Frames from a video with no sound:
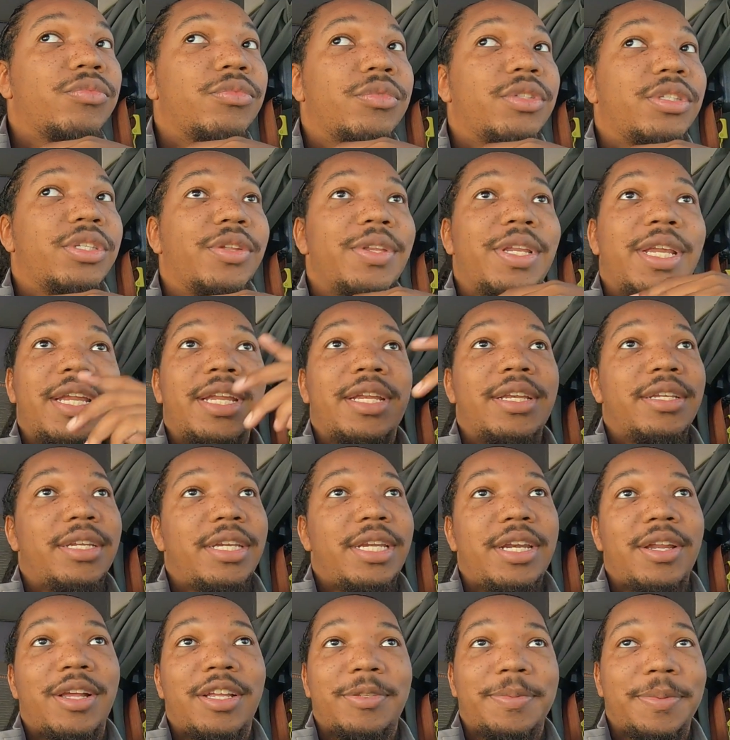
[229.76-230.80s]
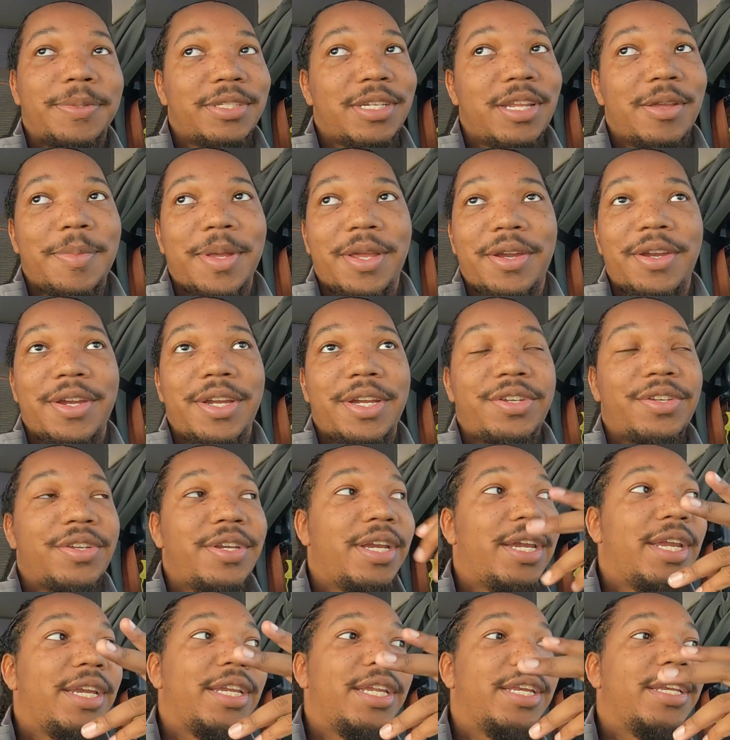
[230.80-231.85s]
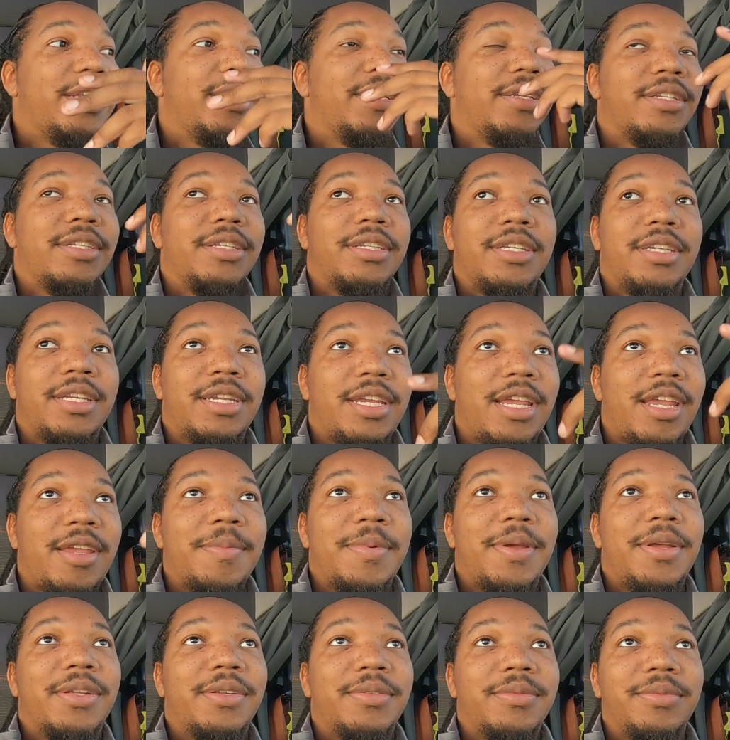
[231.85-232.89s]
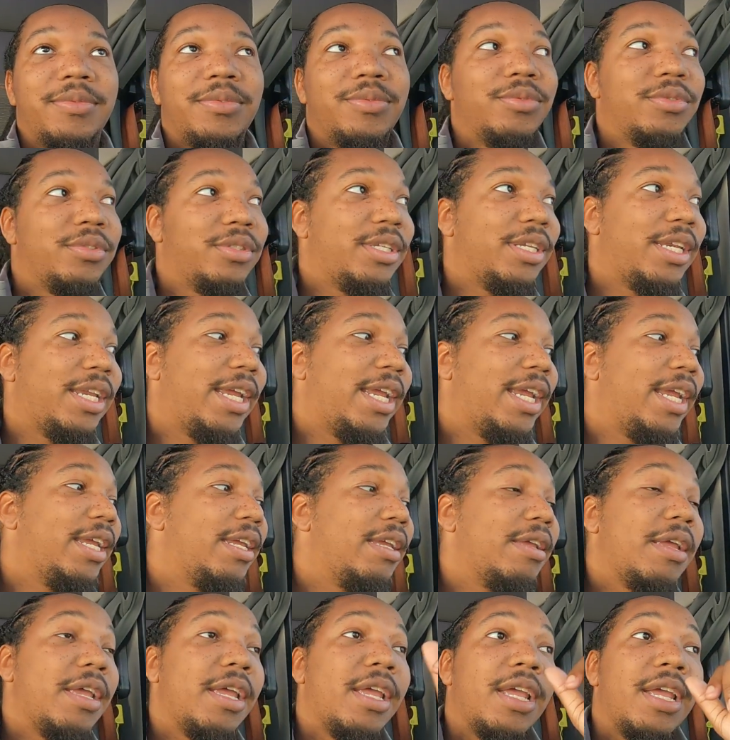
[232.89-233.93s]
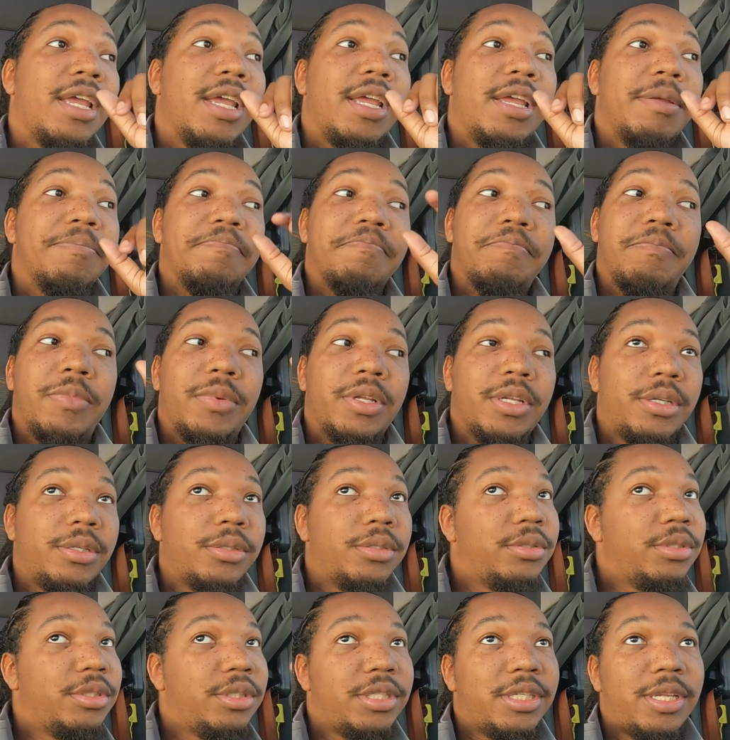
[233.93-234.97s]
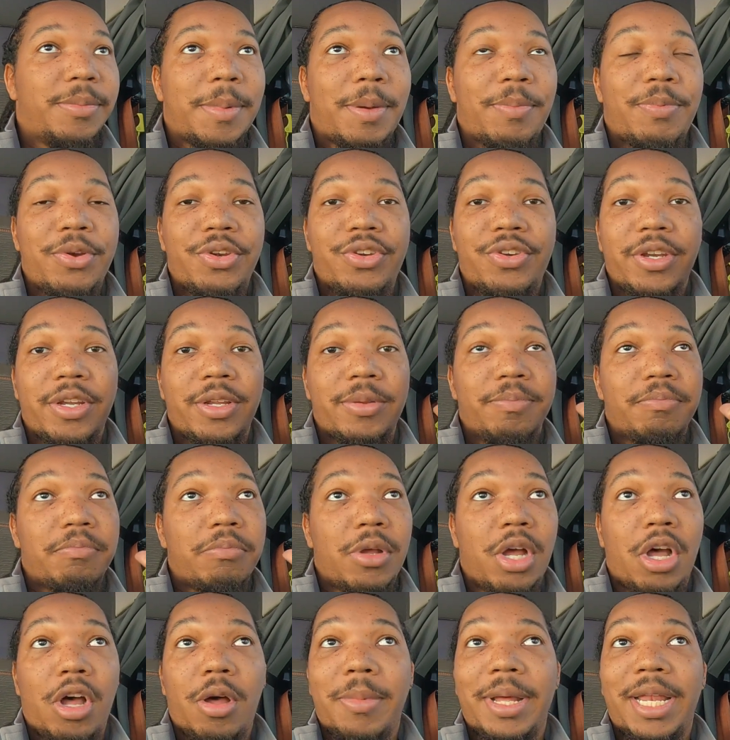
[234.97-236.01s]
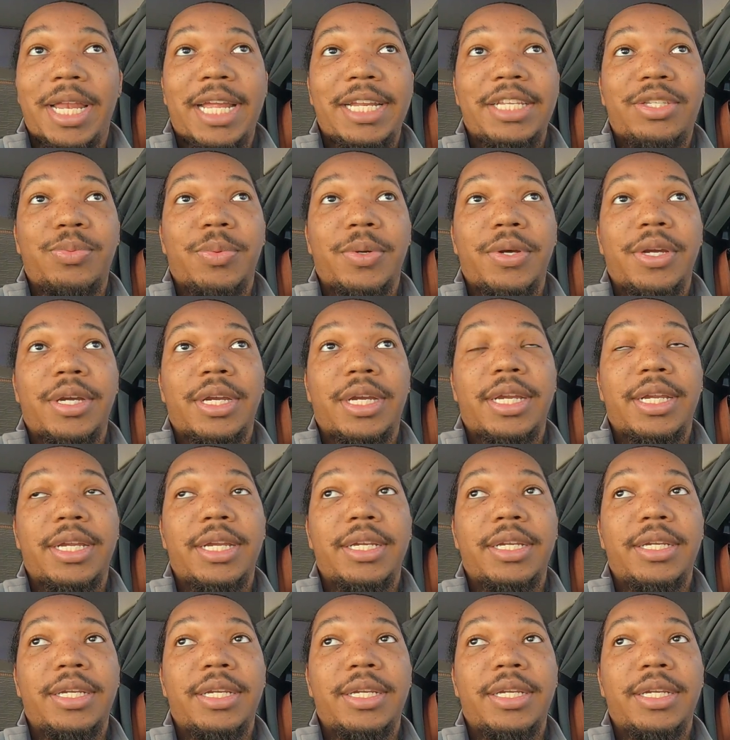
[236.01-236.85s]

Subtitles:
So then, I was supposed to come out here yesterday. I didn't. Came out today. Did my pre-trip. All my lights work.